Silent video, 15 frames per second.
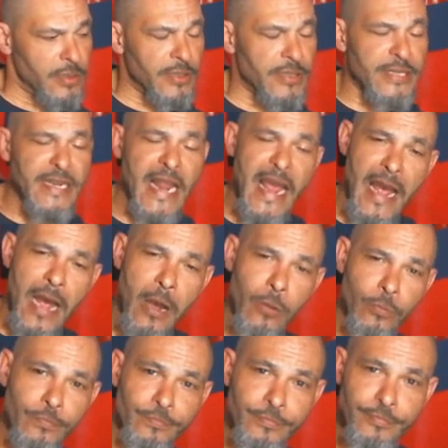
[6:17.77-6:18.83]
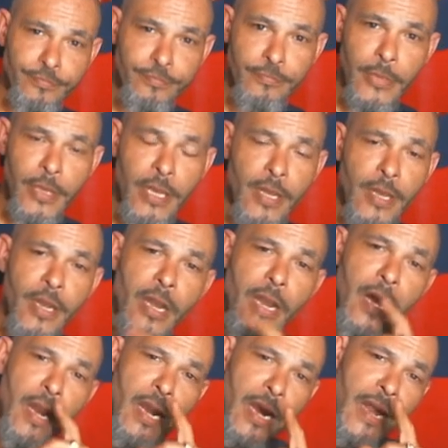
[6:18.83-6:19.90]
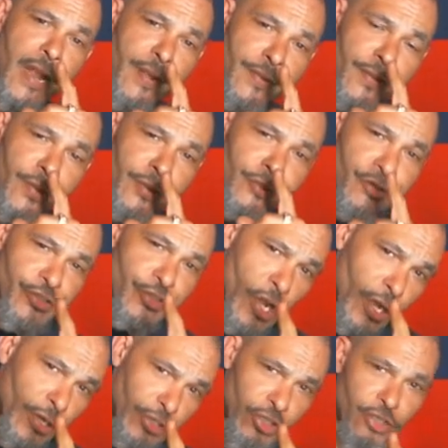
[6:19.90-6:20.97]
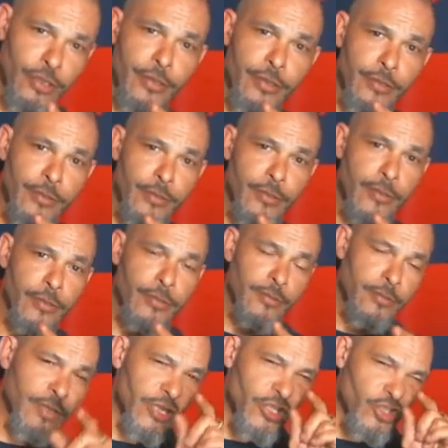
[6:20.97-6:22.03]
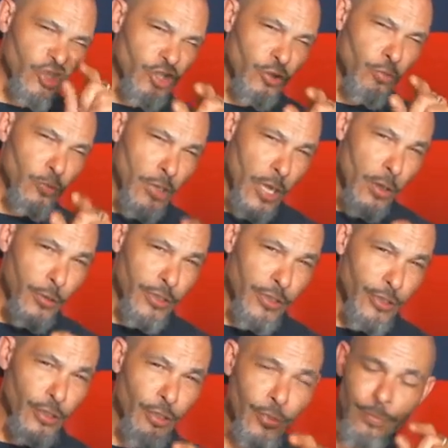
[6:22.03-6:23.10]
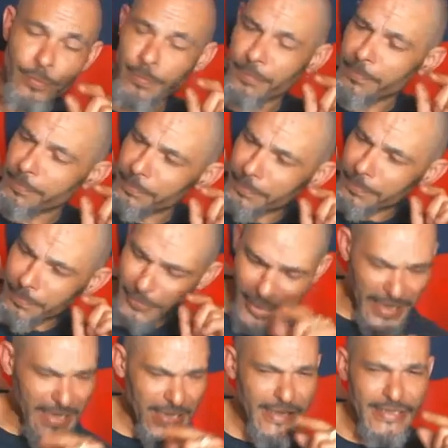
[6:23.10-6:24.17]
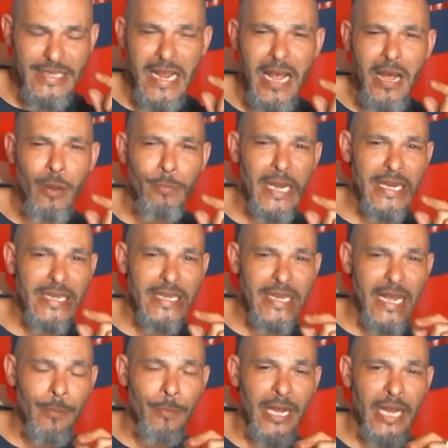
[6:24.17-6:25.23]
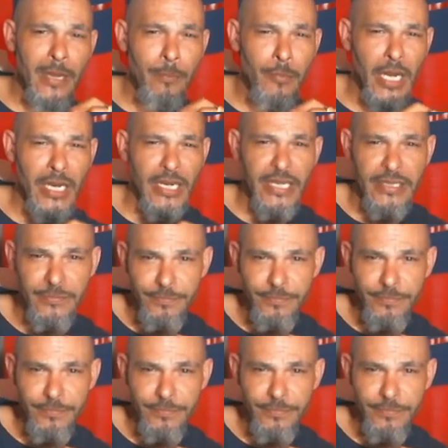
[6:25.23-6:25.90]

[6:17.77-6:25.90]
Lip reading: Now, at the juncture that you know you're hands down making that man money,